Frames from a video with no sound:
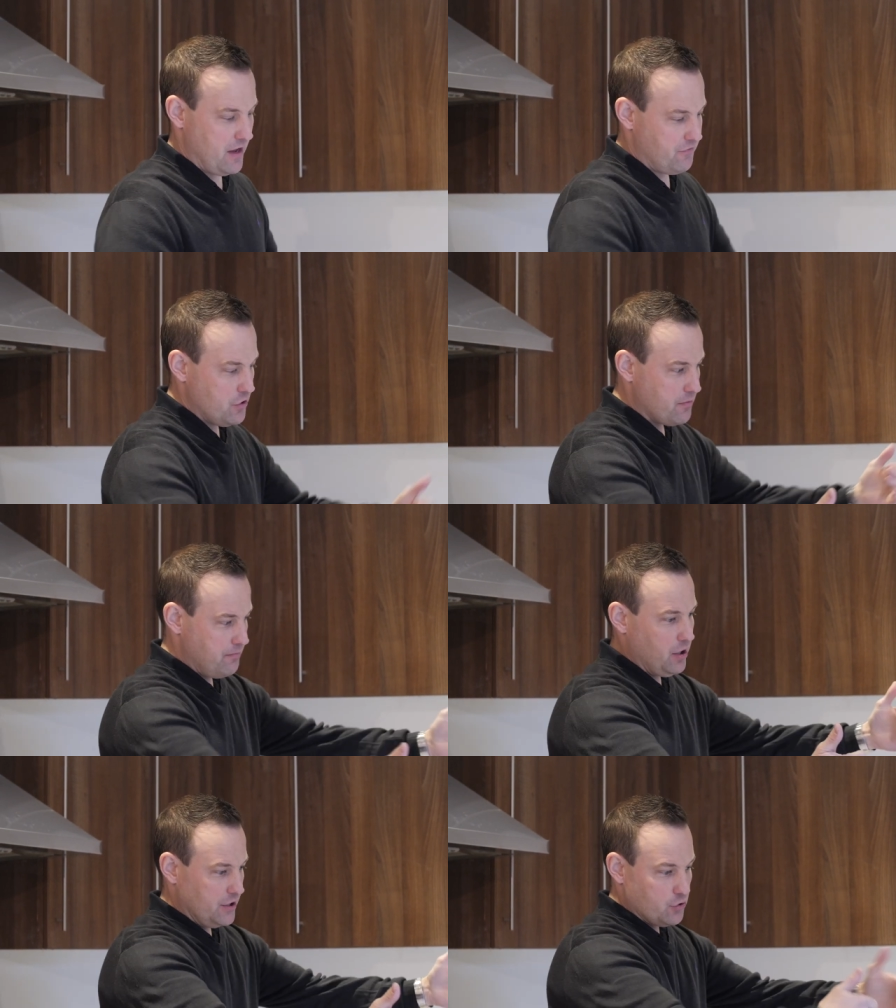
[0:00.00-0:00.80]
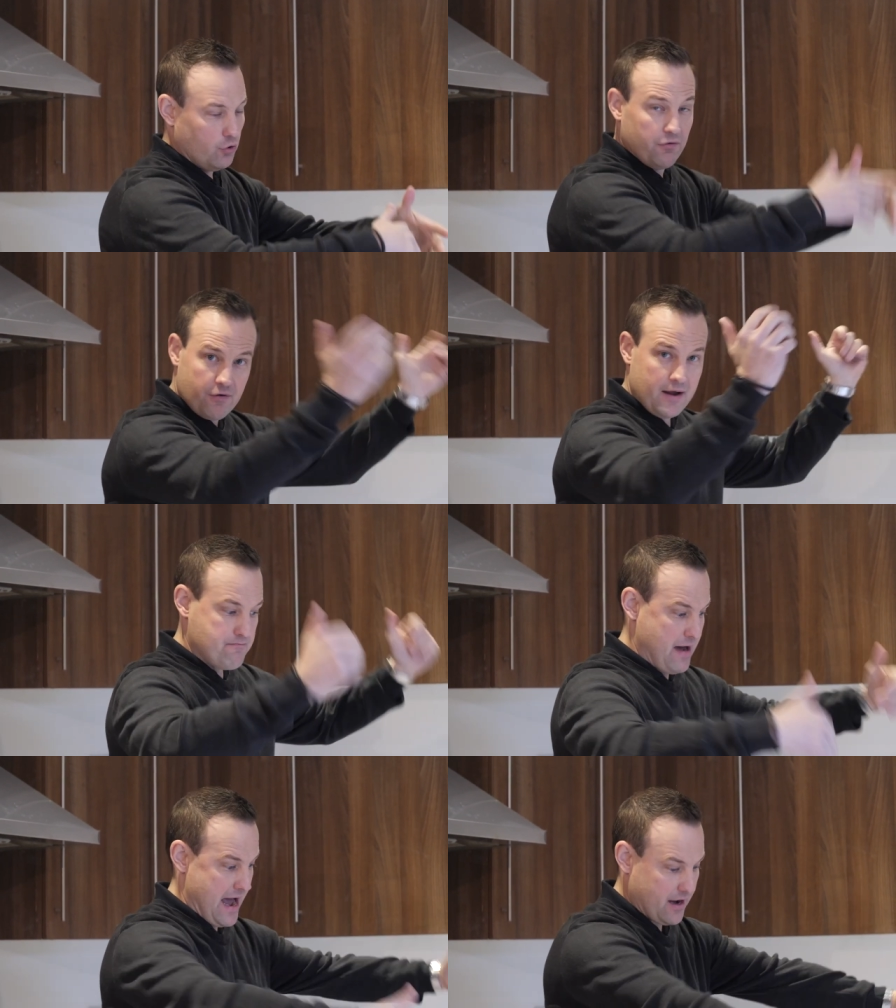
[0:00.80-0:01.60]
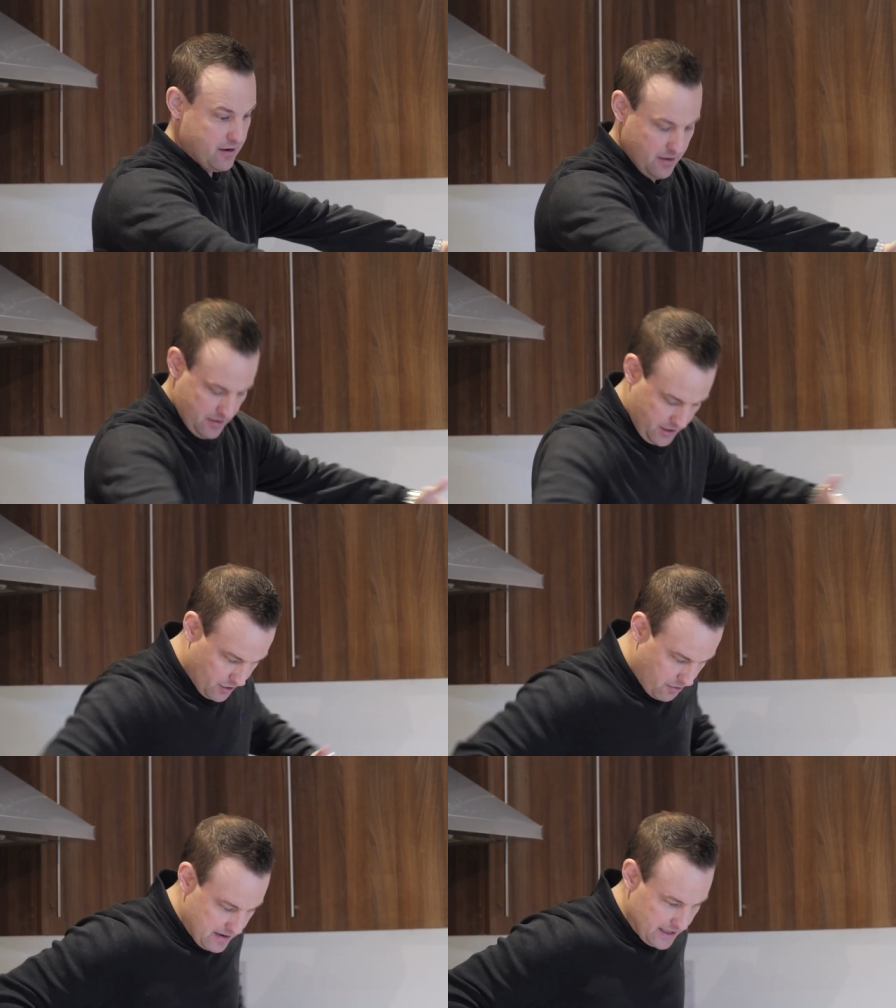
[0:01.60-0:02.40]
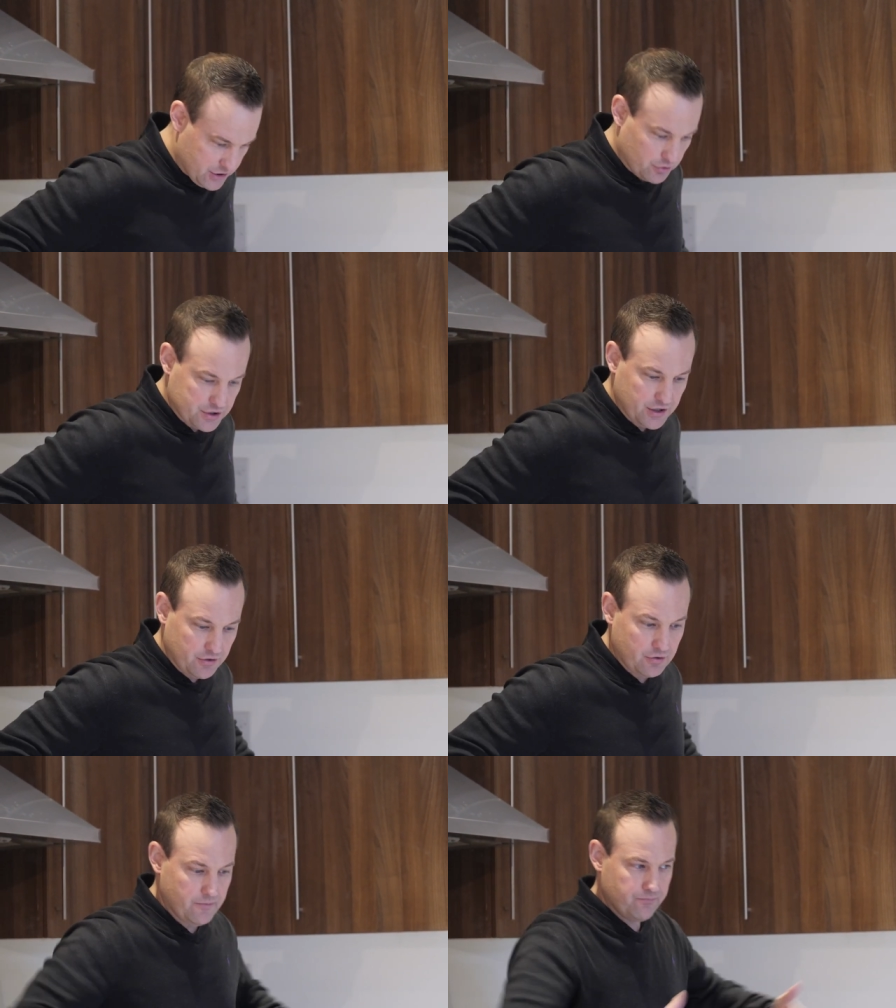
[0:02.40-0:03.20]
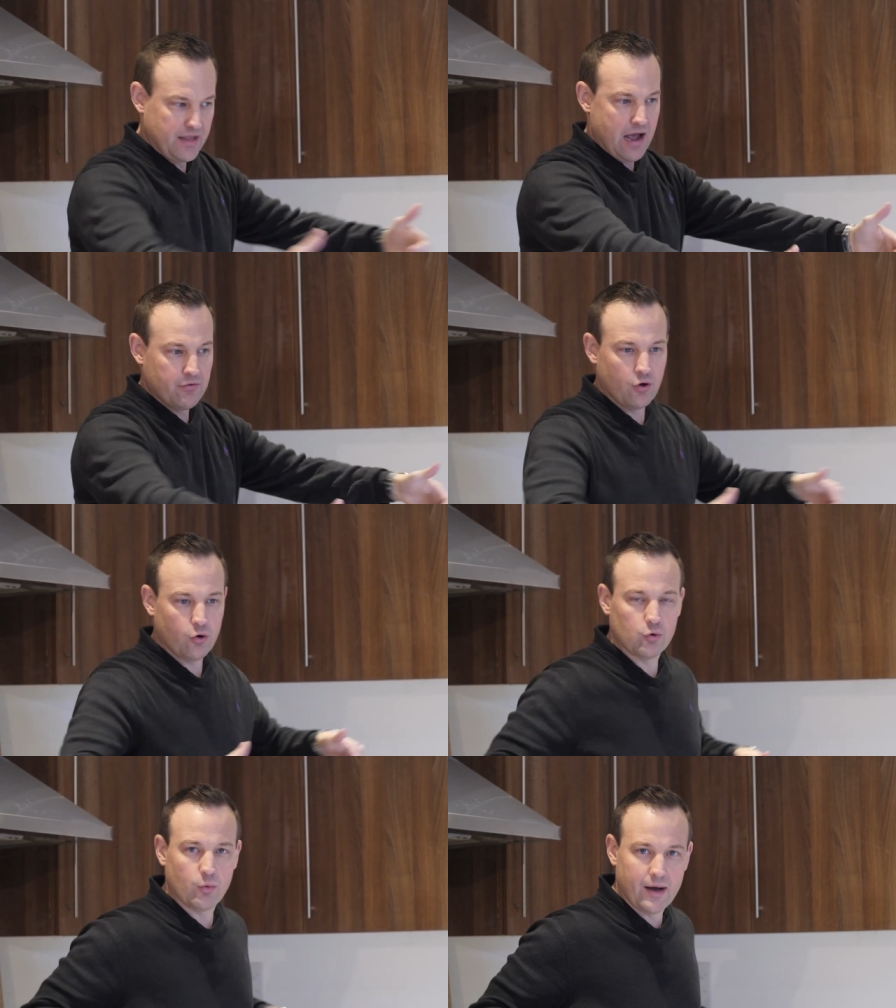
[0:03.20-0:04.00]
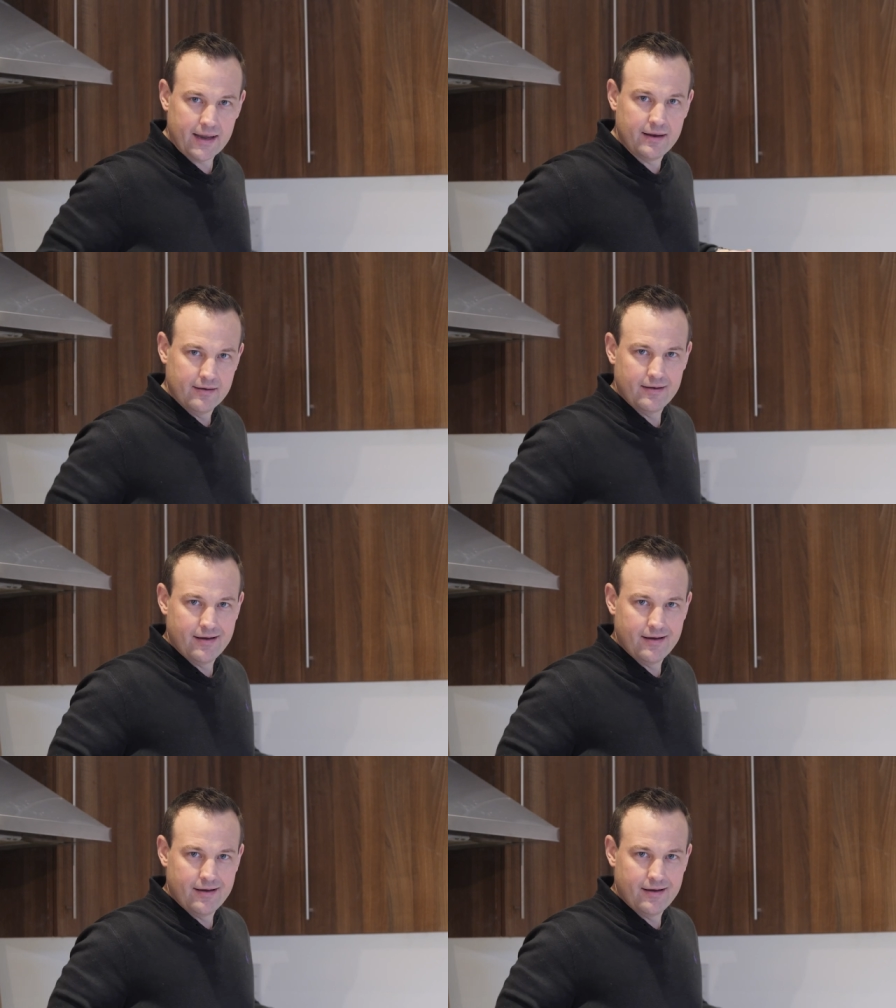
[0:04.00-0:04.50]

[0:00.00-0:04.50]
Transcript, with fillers: If you can pull a door frame back, you know, a metre or two down the hallway,